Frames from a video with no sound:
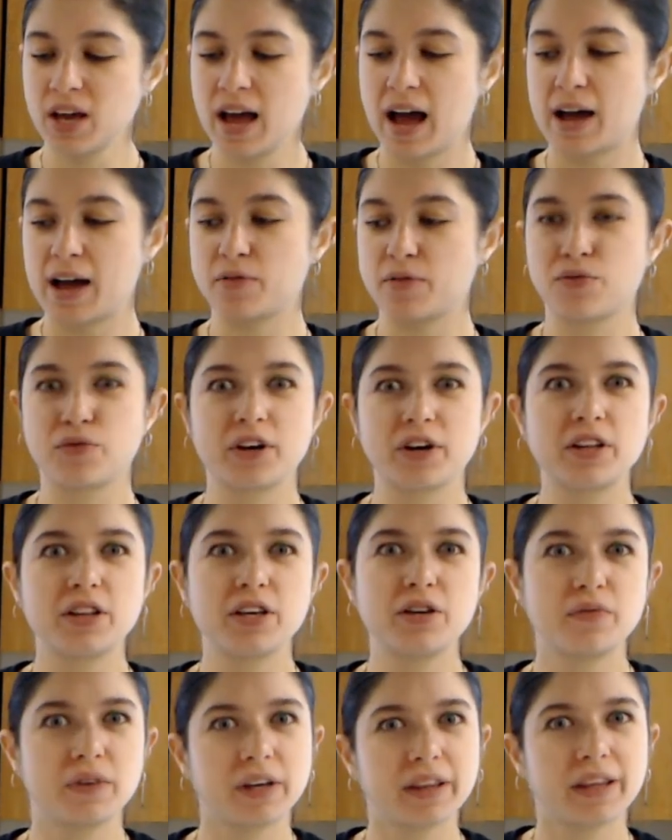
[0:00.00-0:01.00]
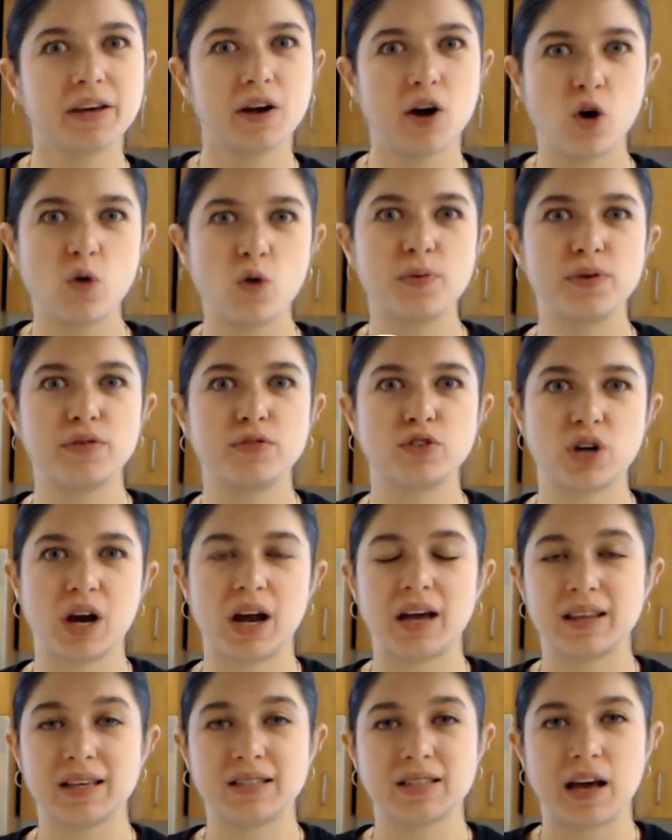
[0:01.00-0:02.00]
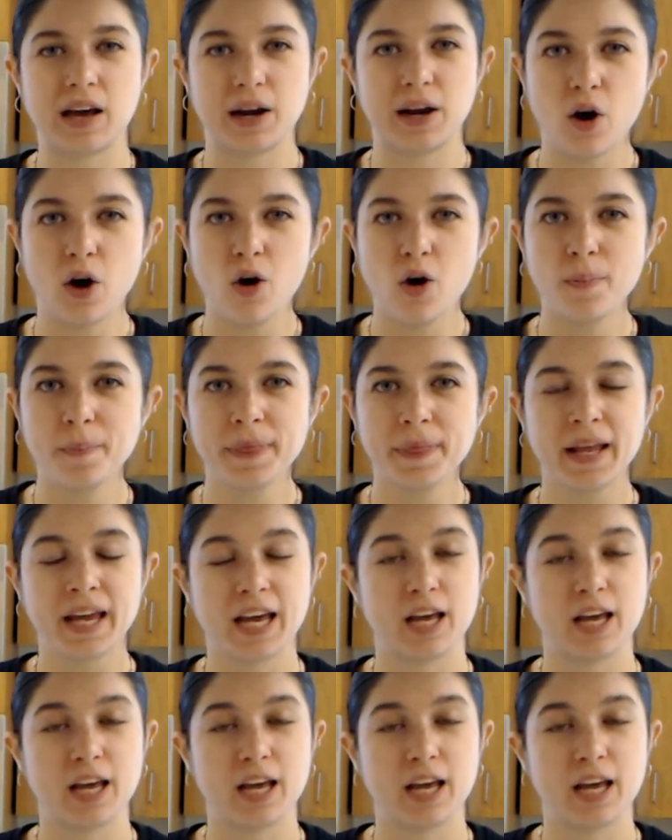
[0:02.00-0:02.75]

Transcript: I really, really hope you try this at home.